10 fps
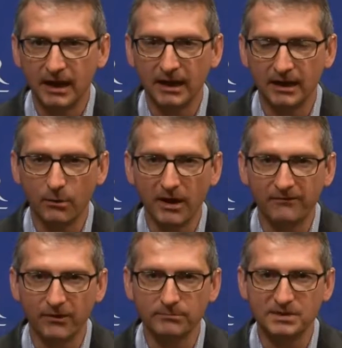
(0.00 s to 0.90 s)
uh, and
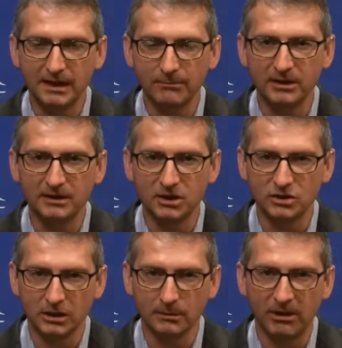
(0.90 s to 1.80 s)
away from some of the
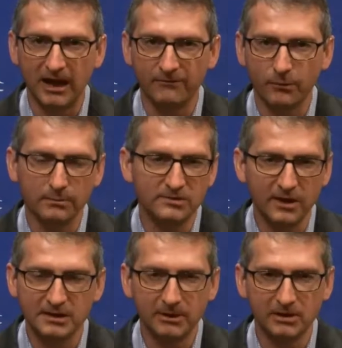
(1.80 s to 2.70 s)
digital platforms.
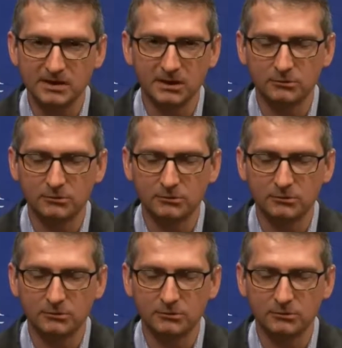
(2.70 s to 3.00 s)
Facebook mm. is hmm.